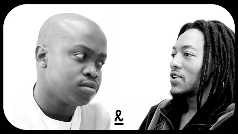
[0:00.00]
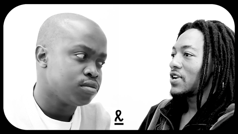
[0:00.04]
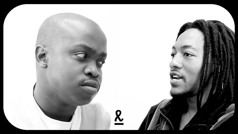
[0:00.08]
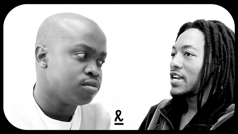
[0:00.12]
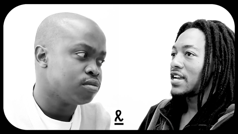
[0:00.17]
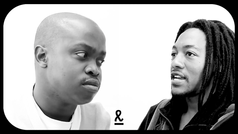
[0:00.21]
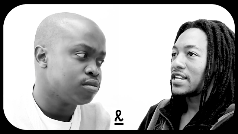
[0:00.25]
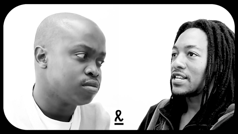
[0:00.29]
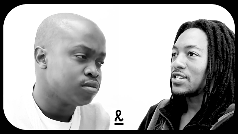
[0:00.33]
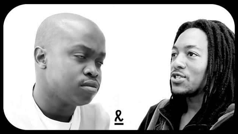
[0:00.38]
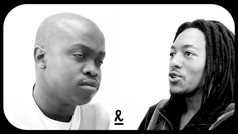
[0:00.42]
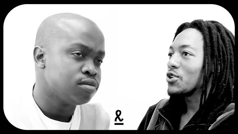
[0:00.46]

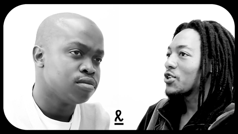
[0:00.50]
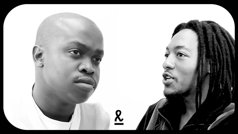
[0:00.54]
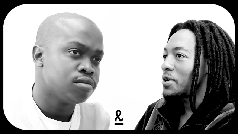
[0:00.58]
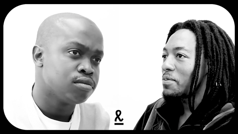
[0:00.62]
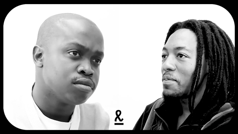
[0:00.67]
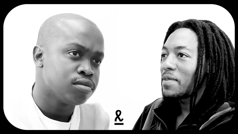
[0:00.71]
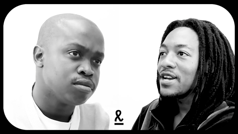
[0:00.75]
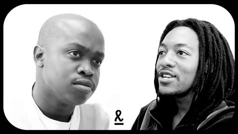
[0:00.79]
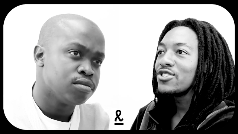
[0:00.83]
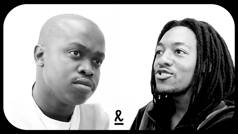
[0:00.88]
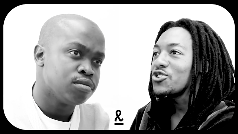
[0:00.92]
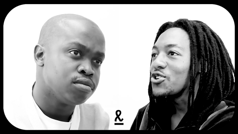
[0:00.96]
Speaker 1: a
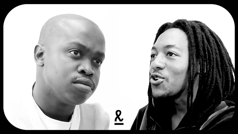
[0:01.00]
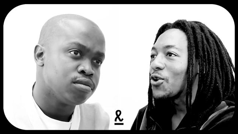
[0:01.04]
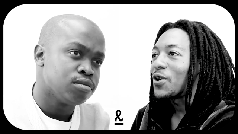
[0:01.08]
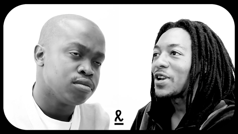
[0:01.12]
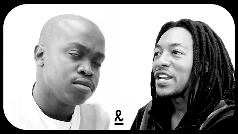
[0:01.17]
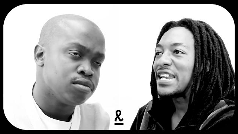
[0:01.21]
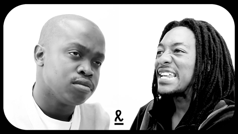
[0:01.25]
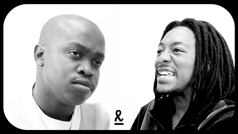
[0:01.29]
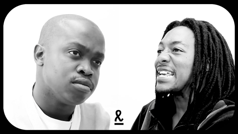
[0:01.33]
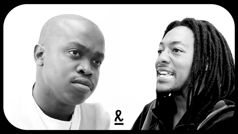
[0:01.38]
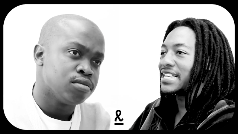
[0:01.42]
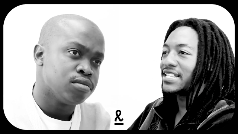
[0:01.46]
documentary
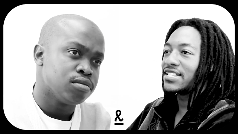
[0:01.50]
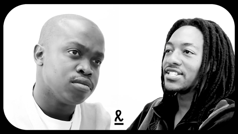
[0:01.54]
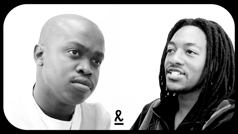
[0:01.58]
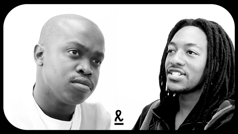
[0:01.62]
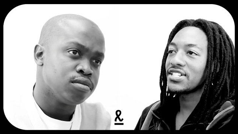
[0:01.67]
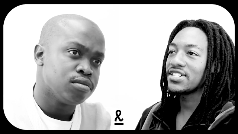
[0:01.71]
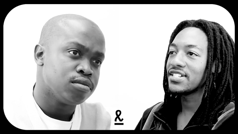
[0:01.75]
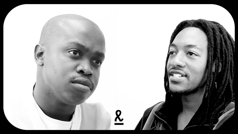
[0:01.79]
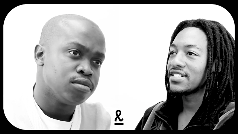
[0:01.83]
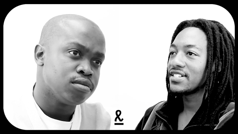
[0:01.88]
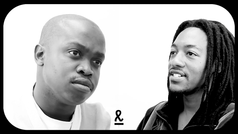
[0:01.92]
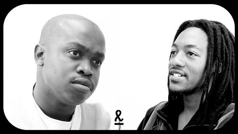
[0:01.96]
on
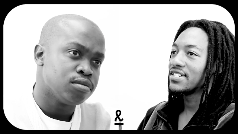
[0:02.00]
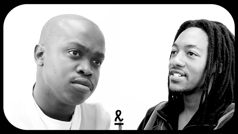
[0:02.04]
each,